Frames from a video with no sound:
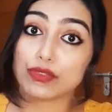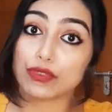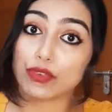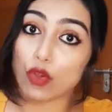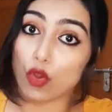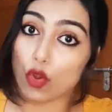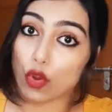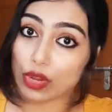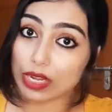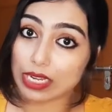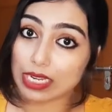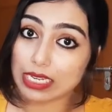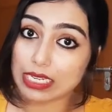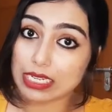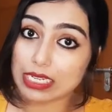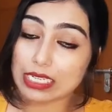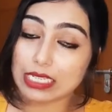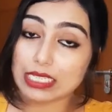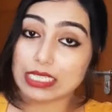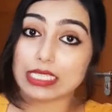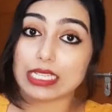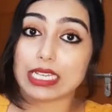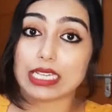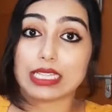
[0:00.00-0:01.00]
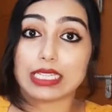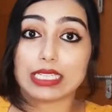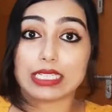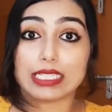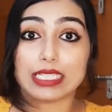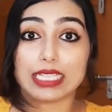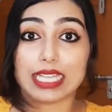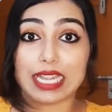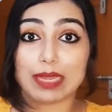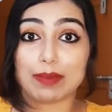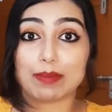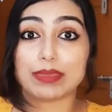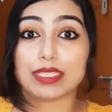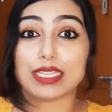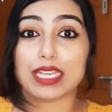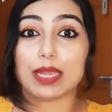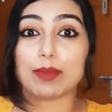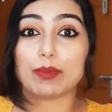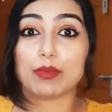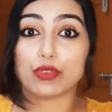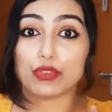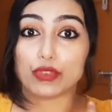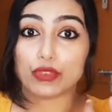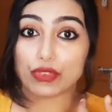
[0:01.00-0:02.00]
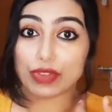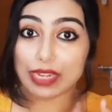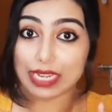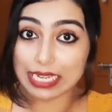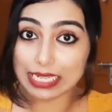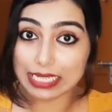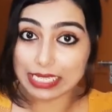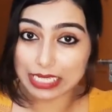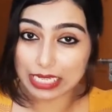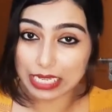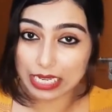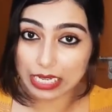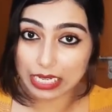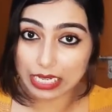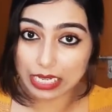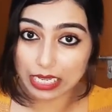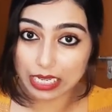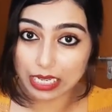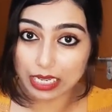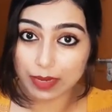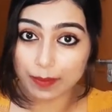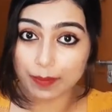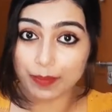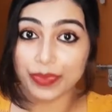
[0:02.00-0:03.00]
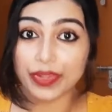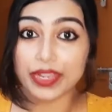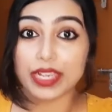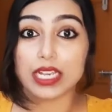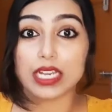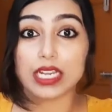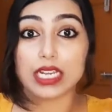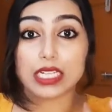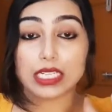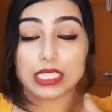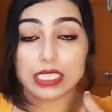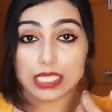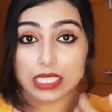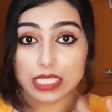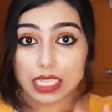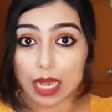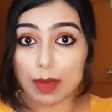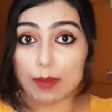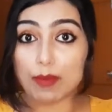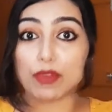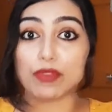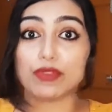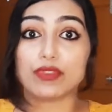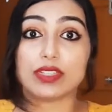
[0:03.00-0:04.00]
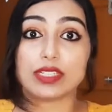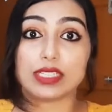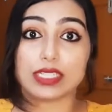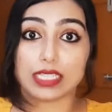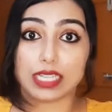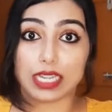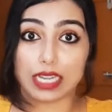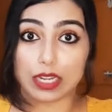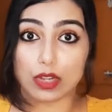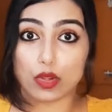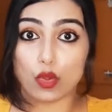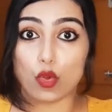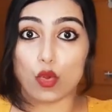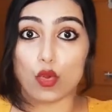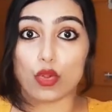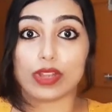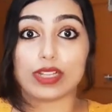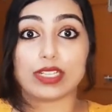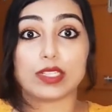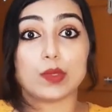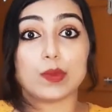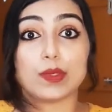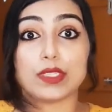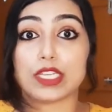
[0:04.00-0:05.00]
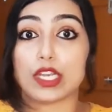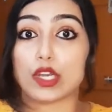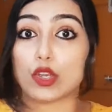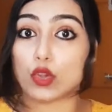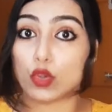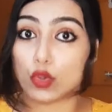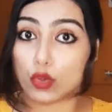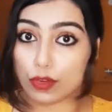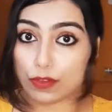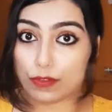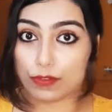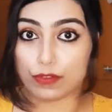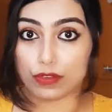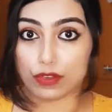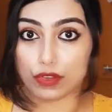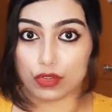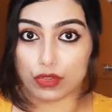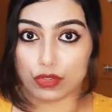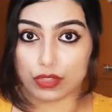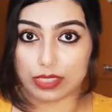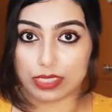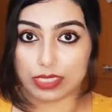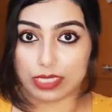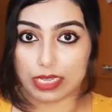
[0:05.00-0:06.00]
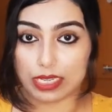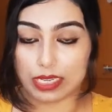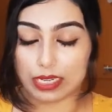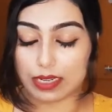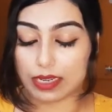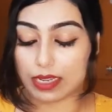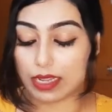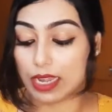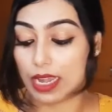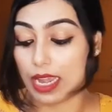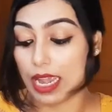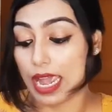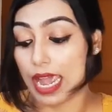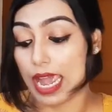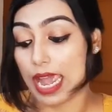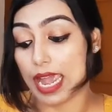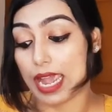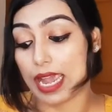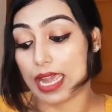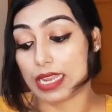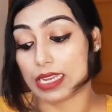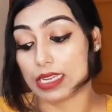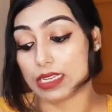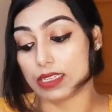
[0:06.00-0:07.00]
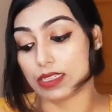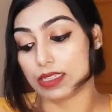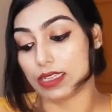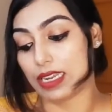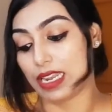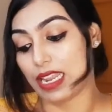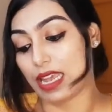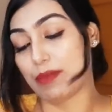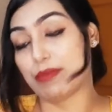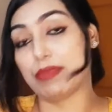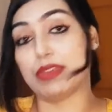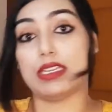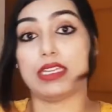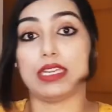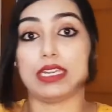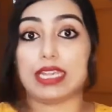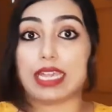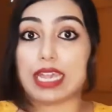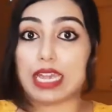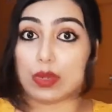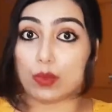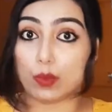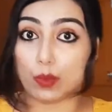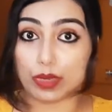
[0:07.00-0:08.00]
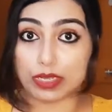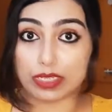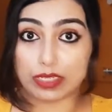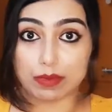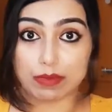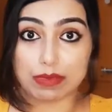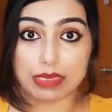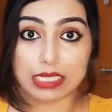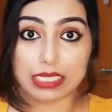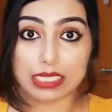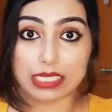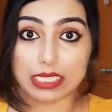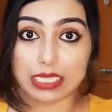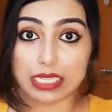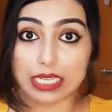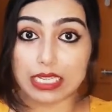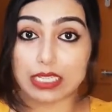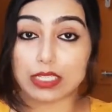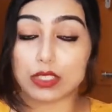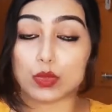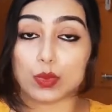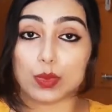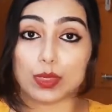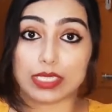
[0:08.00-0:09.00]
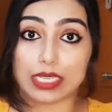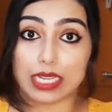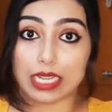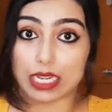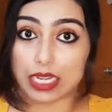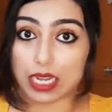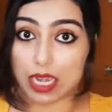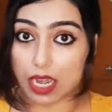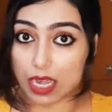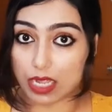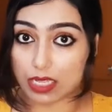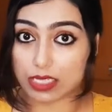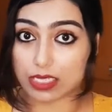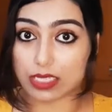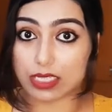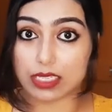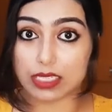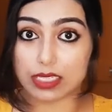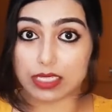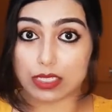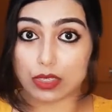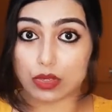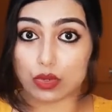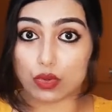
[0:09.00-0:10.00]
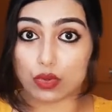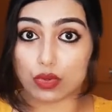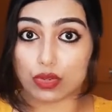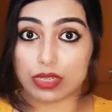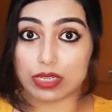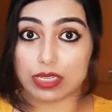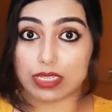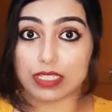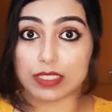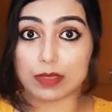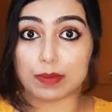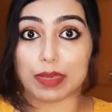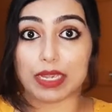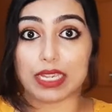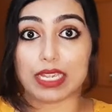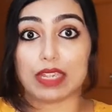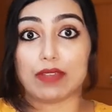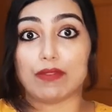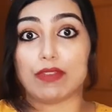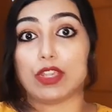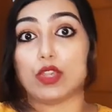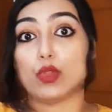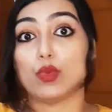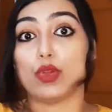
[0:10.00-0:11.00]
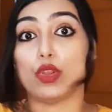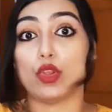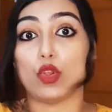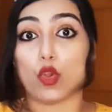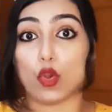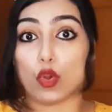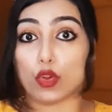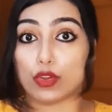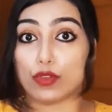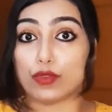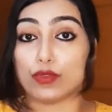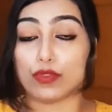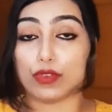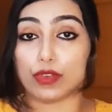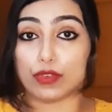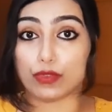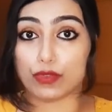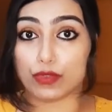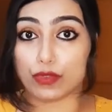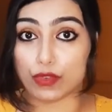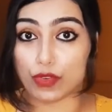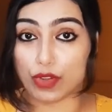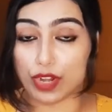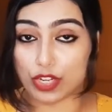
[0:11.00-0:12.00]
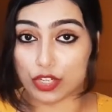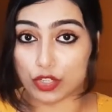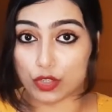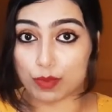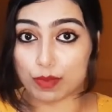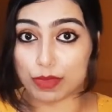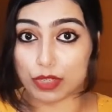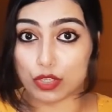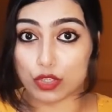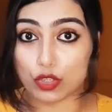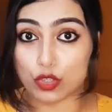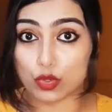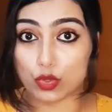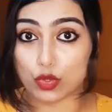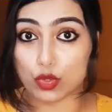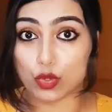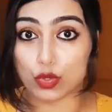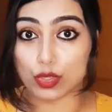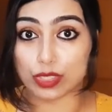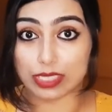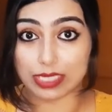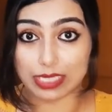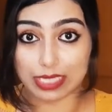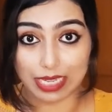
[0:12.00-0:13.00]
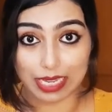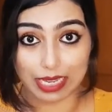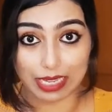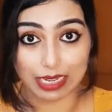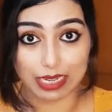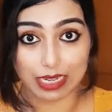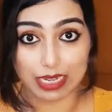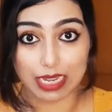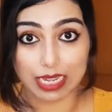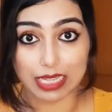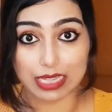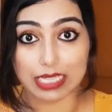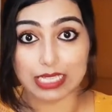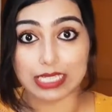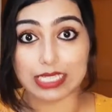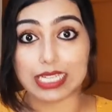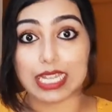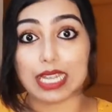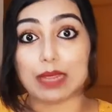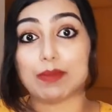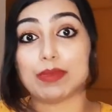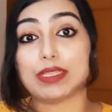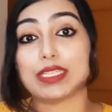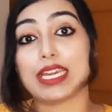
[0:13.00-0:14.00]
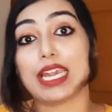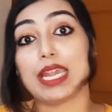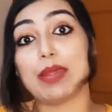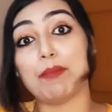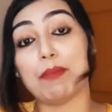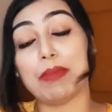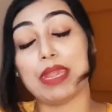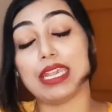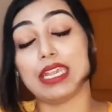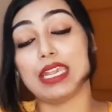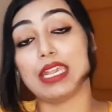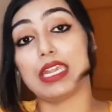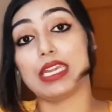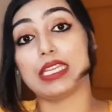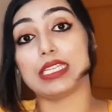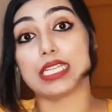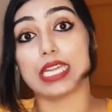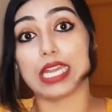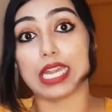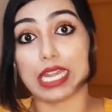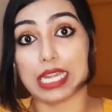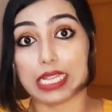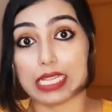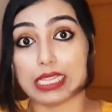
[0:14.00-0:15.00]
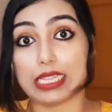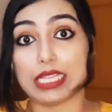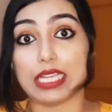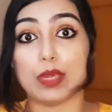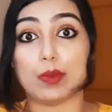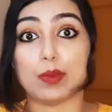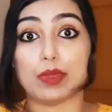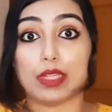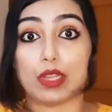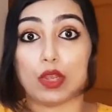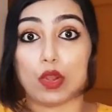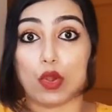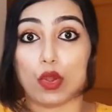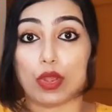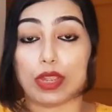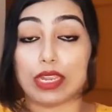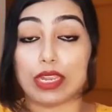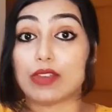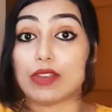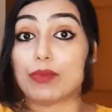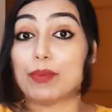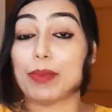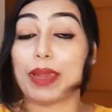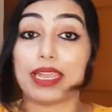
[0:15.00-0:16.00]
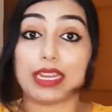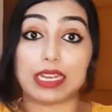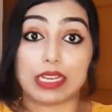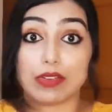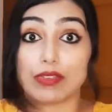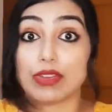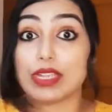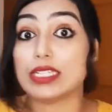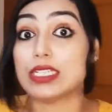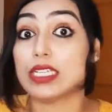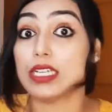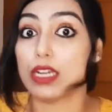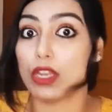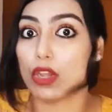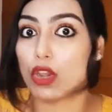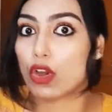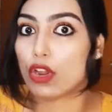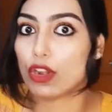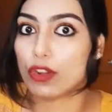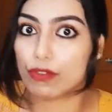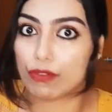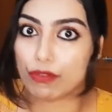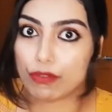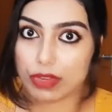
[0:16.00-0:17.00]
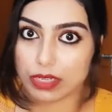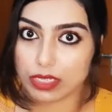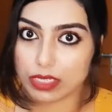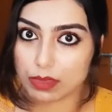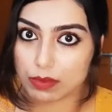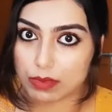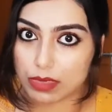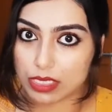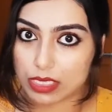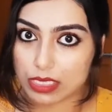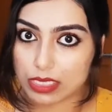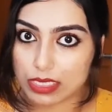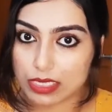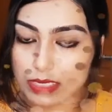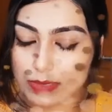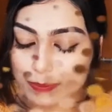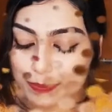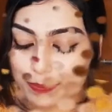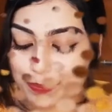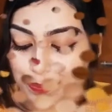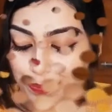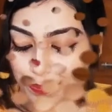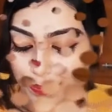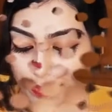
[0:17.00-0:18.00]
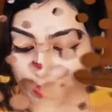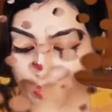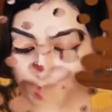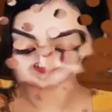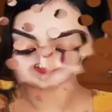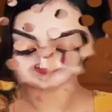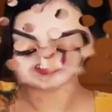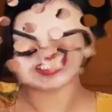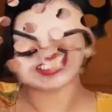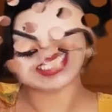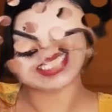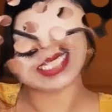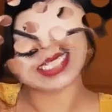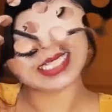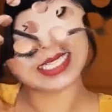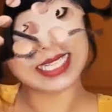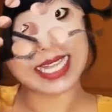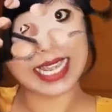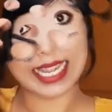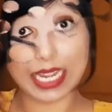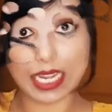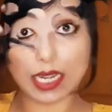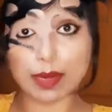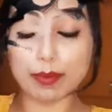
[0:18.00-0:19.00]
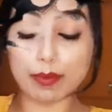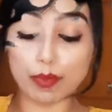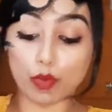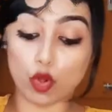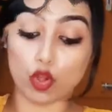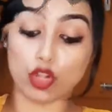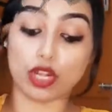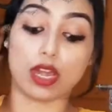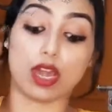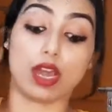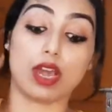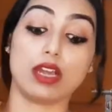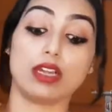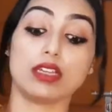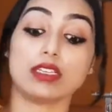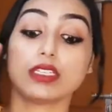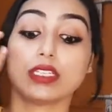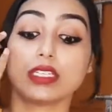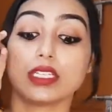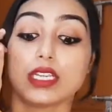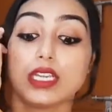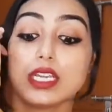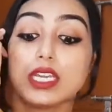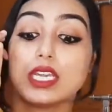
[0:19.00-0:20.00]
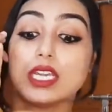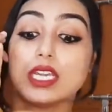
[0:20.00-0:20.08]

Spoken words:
of oiliness, at the same time retaining some of the skin oils which are good for your skin. And lemon, again, vitamin C, so it enhances the goodness by giving you a lot of refreshment to your skin, at the same time making it healthy with by increasing a lot of vitamins. The second product